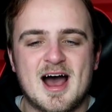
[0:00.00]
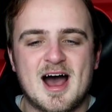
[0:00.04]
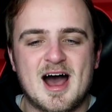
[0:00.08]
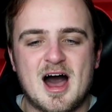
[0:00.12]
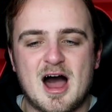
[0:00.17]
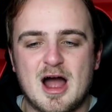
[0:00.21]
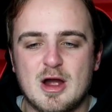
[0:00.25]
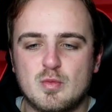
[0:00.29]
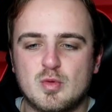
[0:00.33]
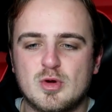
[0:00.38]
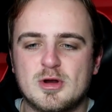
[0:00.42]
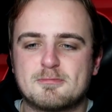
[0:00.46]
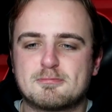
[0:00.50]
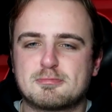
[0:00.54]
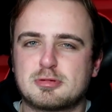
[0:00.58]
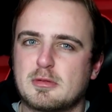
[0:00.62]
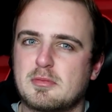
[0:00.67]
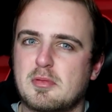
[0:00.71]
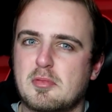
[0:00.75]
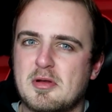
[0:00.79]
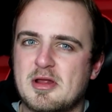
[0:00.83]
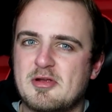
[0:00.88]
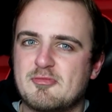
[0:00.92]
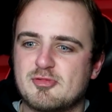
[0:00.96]
I would
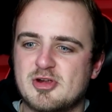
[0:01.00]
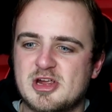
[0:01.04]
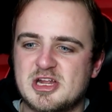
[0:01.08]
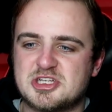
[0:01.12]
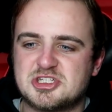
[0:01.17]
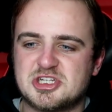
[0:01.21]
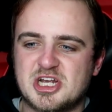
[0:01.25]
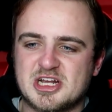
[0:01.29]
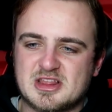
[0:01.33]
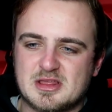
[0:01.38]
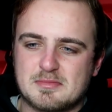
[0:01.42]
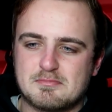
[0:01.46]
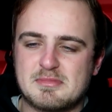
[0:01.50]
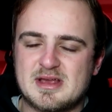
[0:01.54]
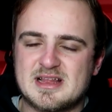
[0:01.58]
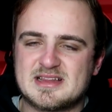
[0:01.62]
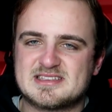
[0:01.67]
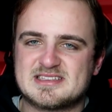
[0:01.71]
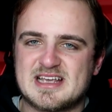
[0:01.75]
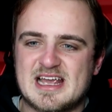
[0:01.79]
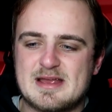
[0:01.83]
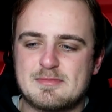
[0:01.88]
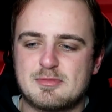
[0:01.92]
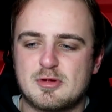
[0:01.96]
probably rejig the
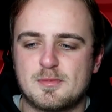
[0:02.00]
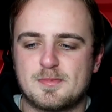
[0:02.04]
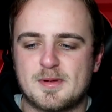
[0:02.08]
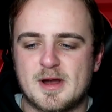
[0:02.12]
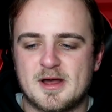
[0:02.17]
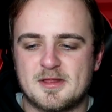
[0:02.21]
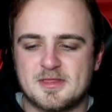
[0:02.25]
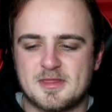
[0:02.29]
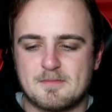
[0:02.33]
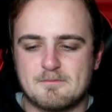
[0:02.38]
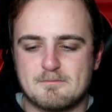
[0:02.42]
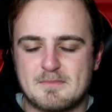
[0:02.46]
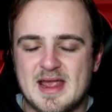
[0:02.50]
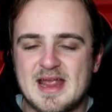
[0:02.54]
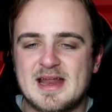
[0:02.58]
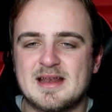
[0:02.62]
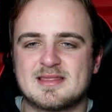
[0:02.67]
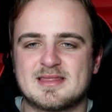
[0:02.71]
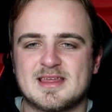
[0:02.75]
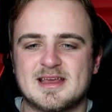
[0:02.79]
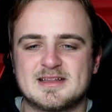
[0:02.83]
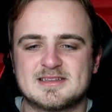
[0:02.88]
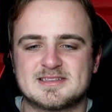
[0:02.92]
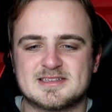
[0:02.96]
mid-table, but the
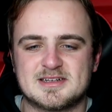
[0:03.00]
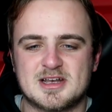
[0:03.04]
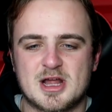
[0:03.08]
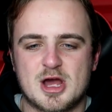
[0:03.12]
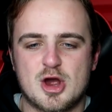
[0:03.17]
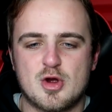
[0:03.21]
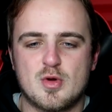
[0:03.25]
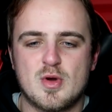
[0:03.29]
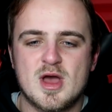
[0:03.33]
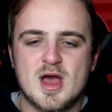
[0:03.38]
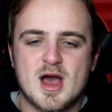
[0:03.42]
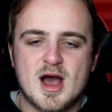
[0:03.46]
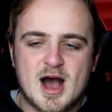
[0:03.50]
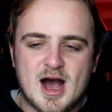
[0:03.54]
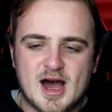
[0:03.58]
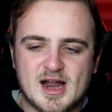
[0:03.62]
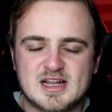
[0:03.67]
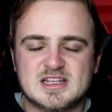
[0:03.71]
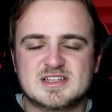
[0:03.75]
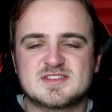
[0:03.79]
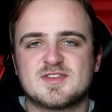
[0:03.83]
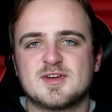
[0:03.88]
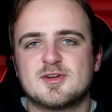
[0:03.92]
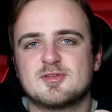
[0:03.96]
main thing to know,
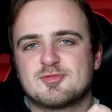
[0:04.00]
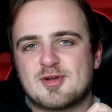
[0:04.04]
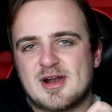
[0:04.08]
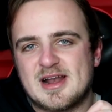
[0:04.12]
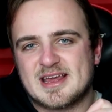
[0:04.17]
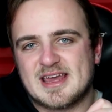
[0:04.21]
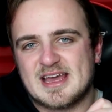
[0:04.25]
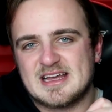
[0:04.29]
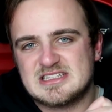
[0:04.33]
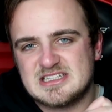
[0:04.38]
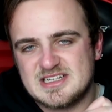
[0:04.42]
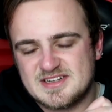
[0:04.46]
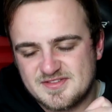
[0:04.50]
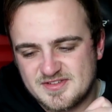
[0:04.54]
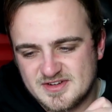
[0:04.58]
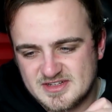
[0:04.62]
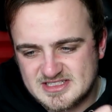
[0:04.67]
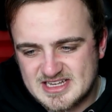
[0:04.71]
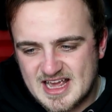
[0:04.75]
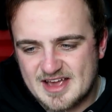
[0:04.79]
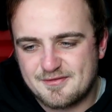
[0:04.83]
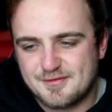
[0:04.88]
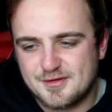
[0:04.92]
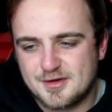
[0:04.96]
Huddersfield relegated for
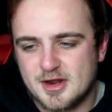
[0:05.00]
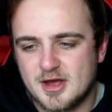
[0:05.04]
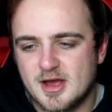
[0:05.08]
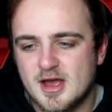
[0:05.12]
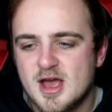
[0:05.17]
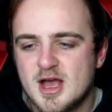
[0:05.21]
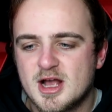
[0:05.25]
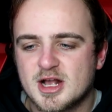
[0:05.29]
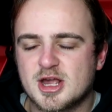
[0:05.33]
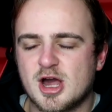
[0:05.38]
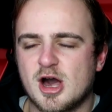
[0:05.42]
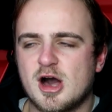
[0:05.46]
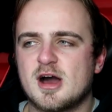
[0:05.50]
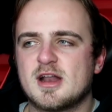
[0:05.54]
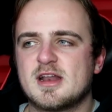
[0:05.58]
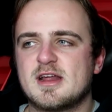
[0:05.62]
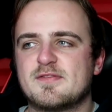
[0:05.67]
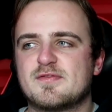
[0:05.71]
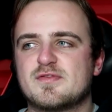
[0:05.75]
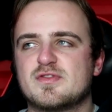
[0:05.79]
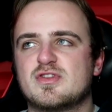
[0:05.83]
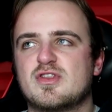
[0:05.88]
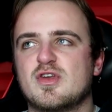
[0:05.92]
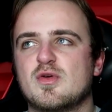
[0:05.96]
definite.
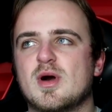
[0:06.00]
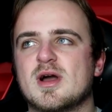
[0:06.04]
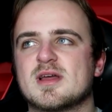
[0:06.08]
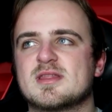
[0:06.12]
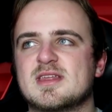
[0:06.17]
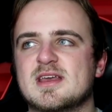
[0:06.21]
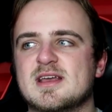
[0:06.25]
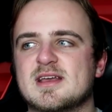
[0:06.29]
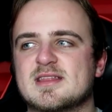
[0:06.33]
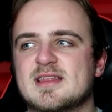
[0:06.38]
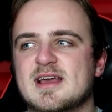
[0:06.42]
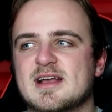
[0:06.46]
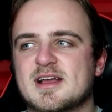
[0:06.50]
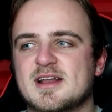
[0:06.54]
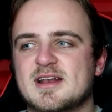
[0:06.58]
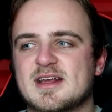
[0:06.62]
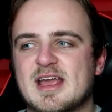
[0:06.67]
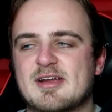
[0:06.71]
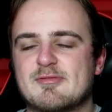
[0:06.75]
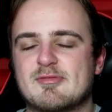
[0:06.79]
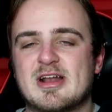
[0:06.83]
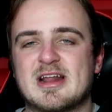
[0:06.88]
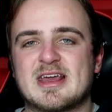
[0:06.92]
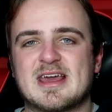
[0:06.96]
Cardiff, do I think they're going
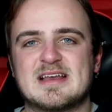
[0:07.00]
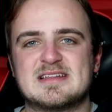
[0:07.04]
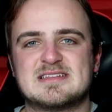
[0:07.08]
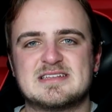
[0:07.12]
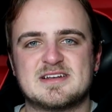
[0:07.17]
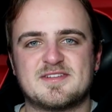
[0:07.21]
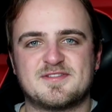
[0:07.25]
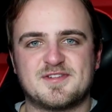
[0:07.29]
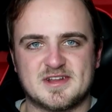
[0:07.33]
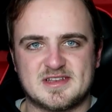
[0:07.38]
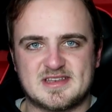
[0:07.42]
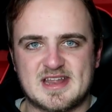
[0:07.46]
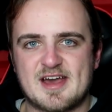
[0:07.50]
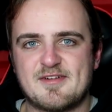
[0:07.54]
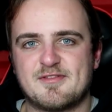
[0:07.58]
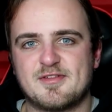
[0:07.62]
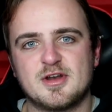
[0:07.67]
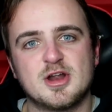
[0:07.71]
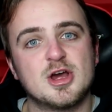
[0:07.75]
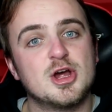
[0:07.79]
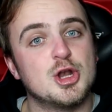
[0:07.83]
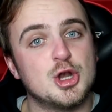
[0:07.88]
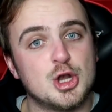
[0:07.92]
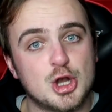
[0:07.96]
to get relegated for
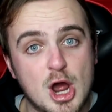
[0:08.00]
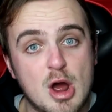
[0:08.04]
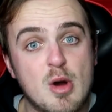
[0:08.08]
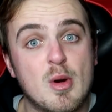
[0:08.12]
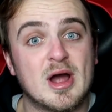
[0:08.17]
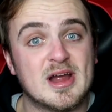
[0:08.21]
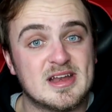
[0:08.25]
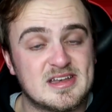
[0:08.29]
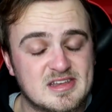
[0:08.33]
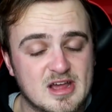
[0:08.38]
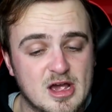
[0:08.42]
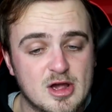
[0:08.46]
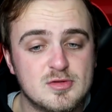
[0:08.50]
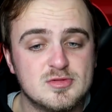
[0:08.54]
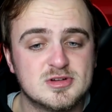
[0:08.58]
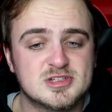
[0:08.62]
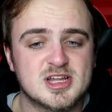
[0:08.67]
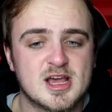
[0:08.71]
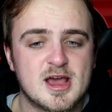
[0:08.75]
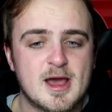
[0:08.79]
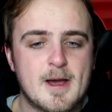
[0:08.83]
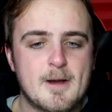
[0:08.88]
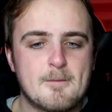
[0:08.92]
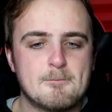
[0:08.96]
definite? No, I
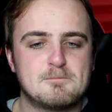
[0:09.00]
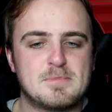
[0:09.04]
don't.